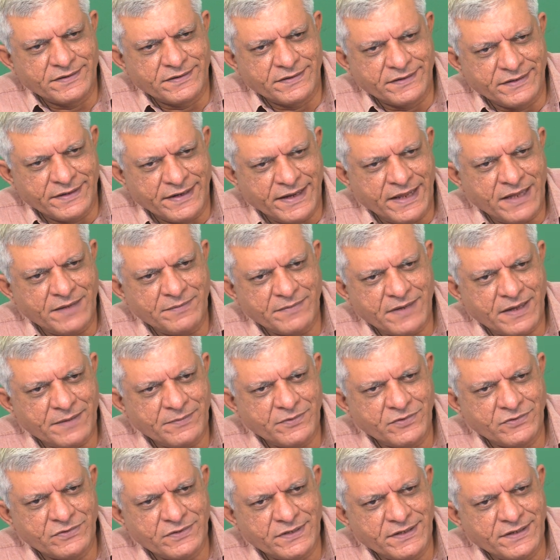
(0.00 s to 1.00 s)
name I
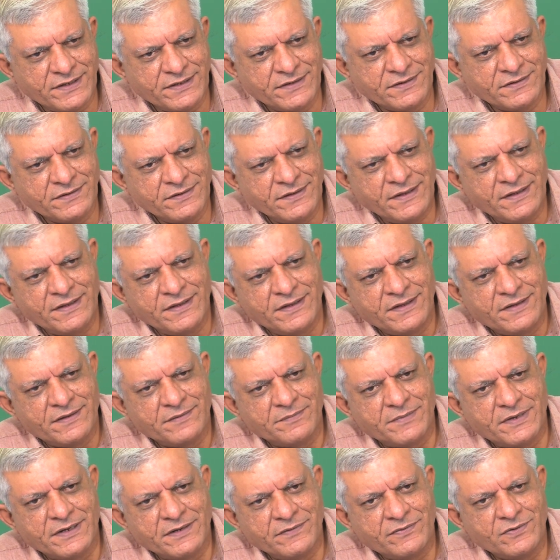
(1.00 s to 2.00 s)
am using here,
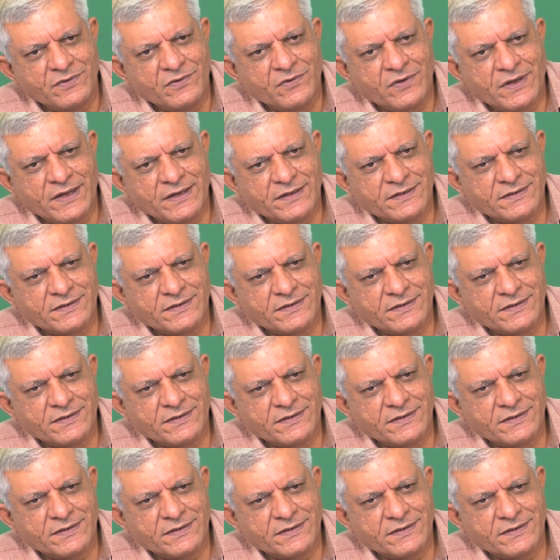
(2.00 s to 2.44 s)
but if you look at